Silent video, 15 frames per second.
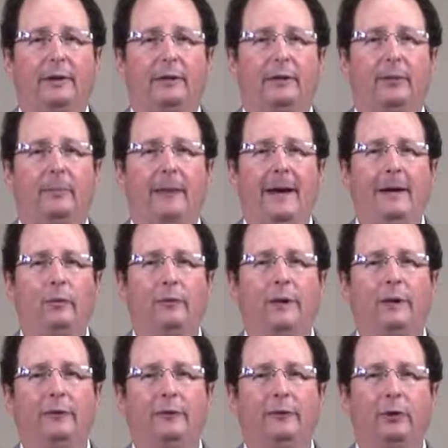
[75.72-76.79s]
the main
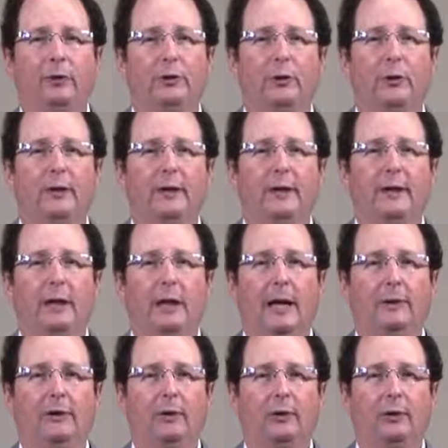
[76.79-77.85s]
reason for doing the
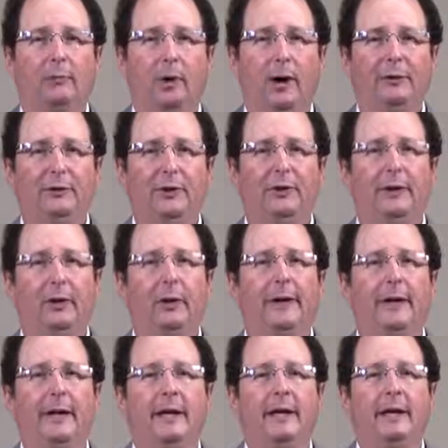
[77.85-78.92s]
collection due process
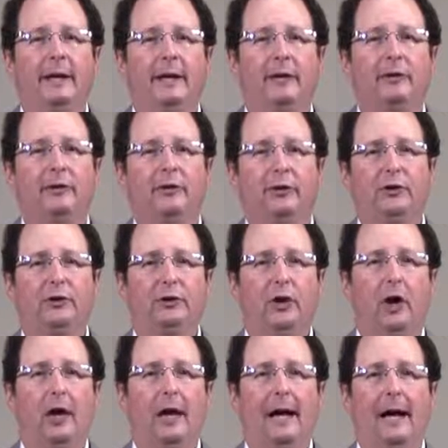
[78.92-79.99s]
hearing is to
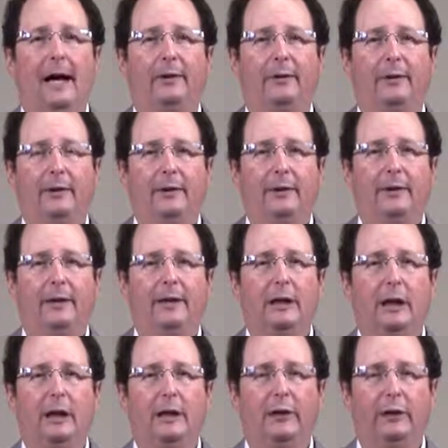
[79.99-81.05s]
stall out the,
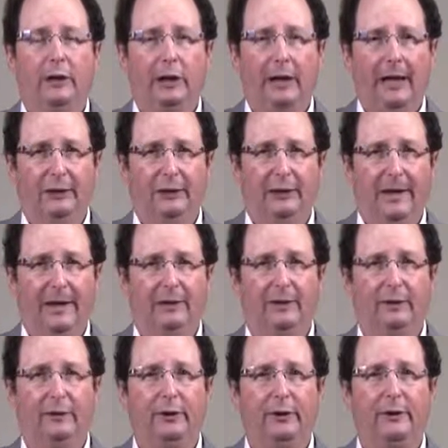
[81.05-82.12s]
co the collection
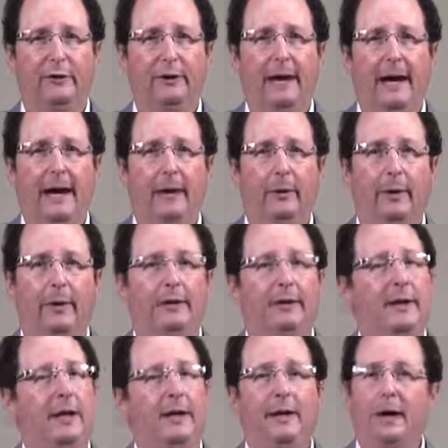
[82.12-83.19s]
activity of the
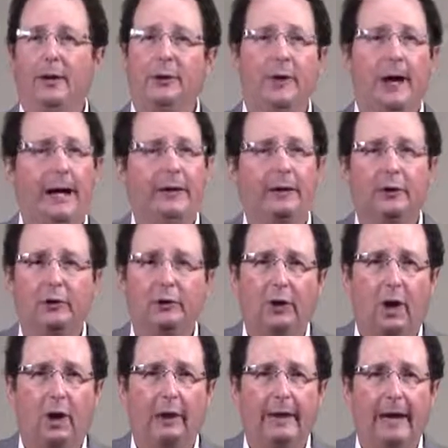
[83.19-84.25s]
IRS. Now, you're not going to
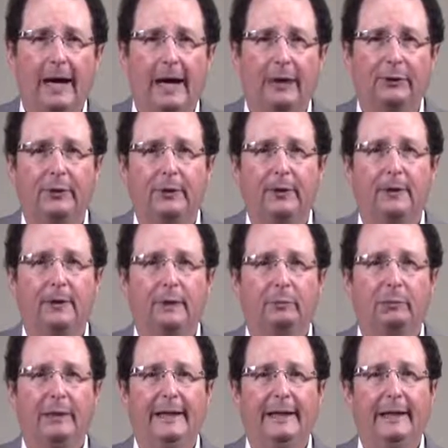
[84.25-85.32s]
stall it out
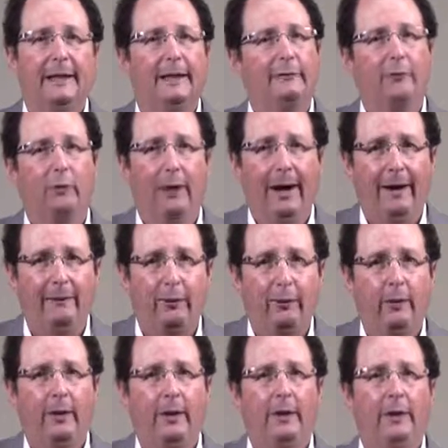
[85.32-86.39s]
completely and
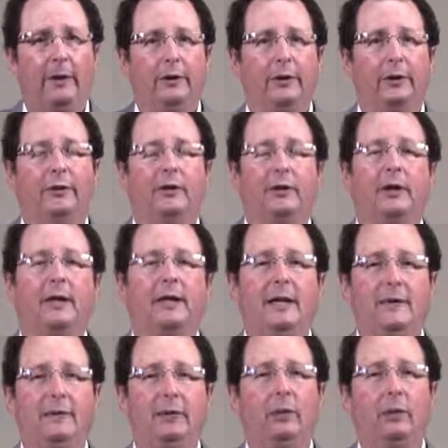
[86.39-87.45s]
forever. It's going to
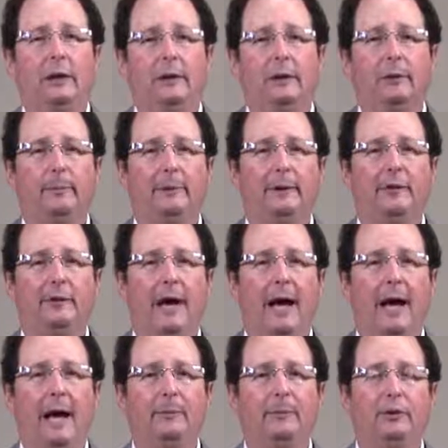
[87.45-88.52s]
give you a little bit of
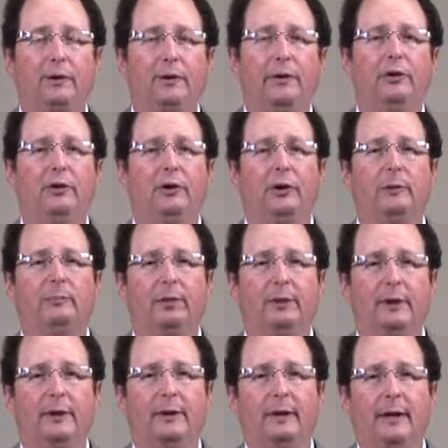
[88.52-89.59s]
time so that you can
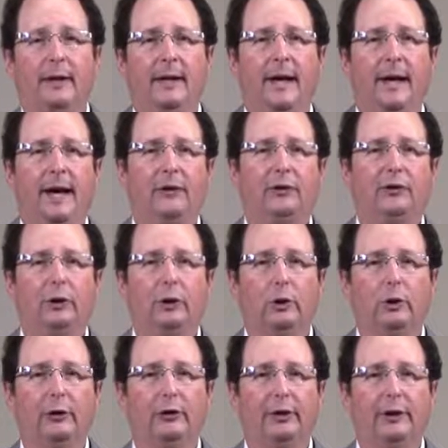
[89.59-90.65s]
put a
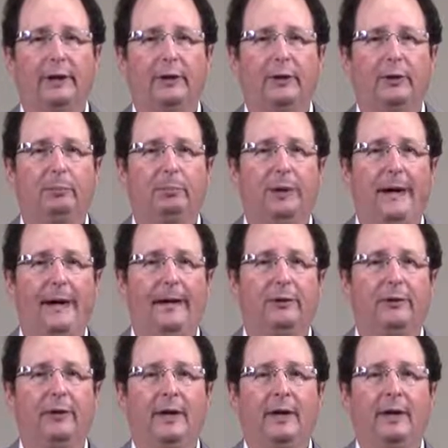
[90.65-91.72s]
solution into
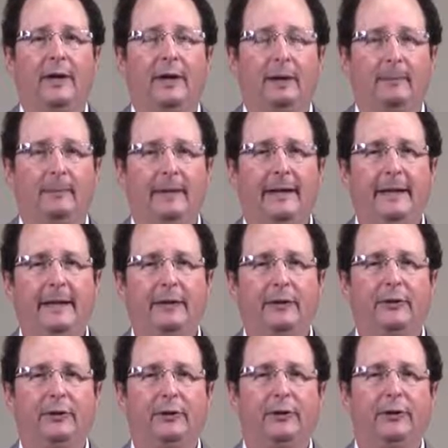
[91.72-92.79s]
place. In many
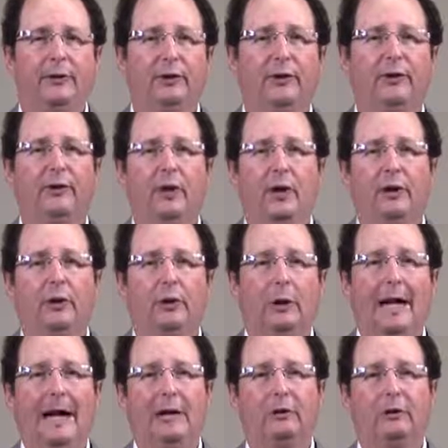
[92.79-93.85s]
instances,
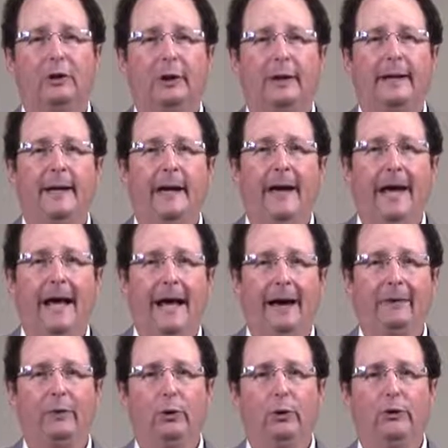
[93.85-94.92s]
you'll actually
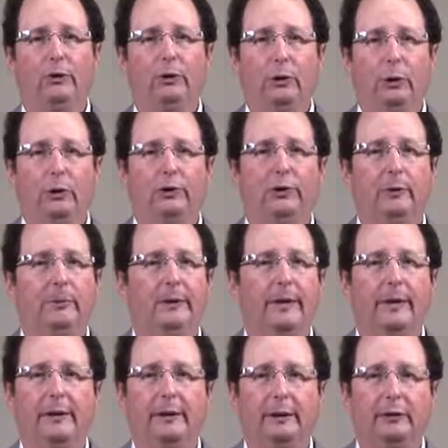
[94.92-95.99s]
have your solution,
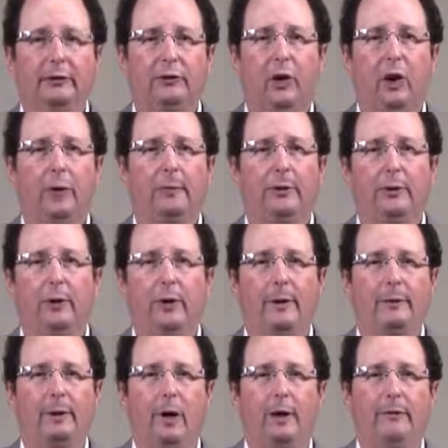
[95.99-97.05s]
be it an installment
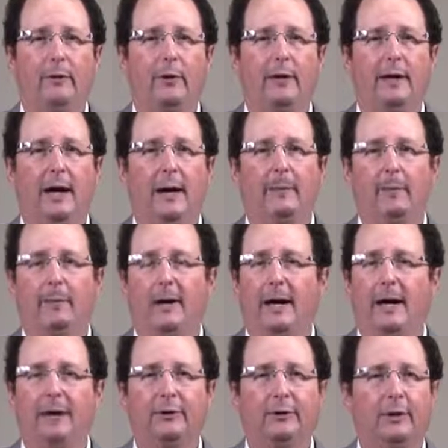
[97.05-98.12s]
agreement, offer and
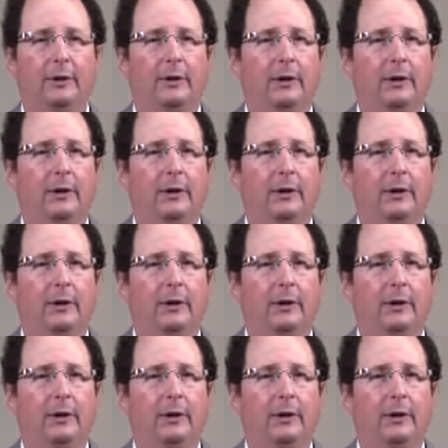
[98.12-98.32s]
compromise,